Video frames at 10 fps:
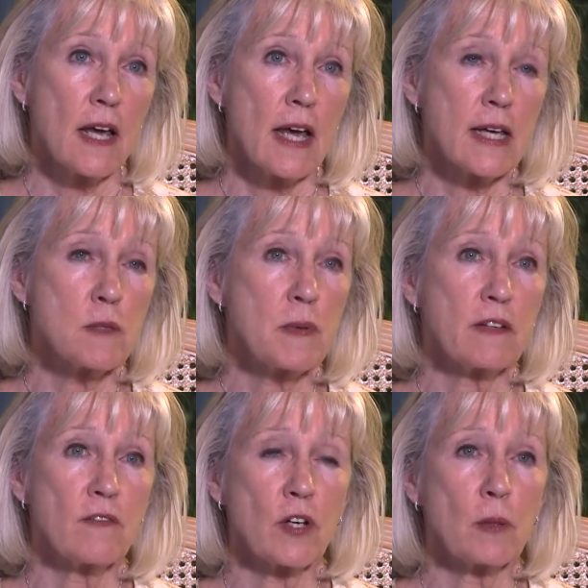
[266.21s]
has
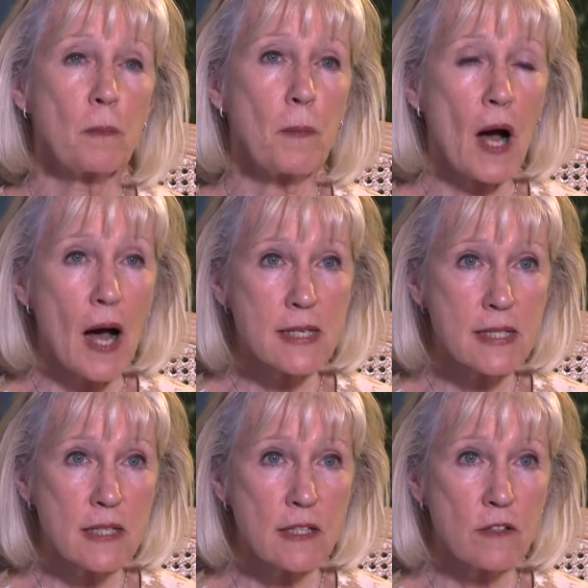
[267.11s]
been very
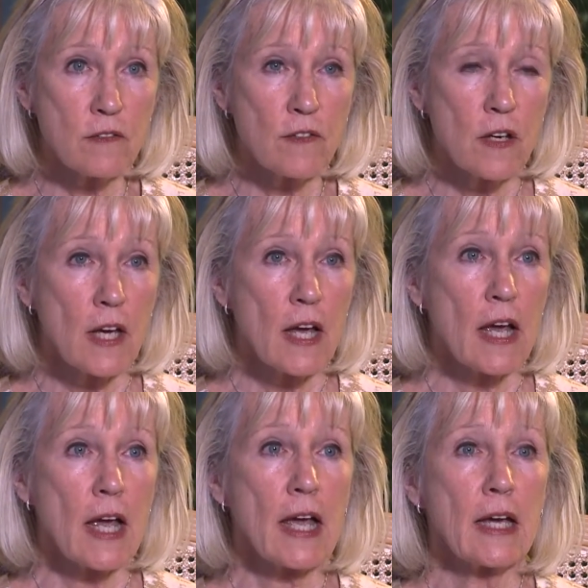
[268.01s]
positive,
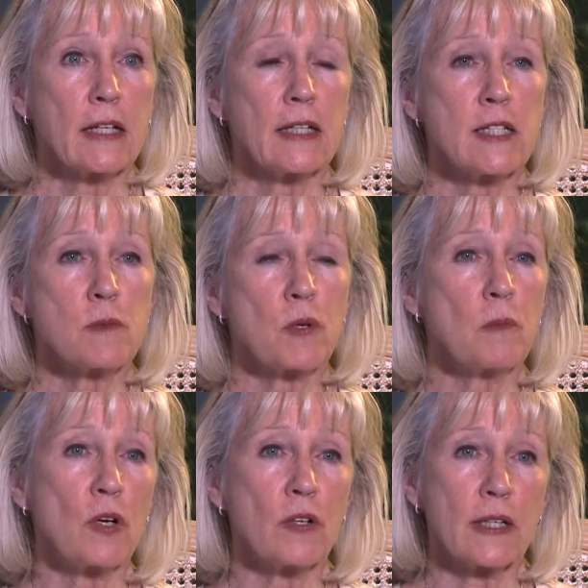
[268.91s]
and he's
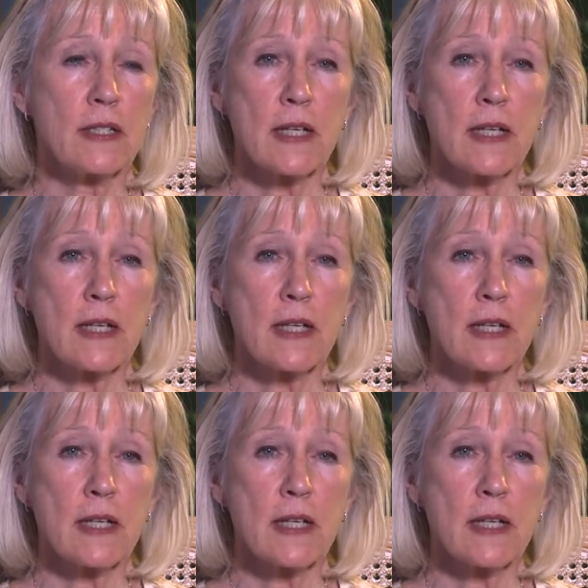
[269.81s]
promoting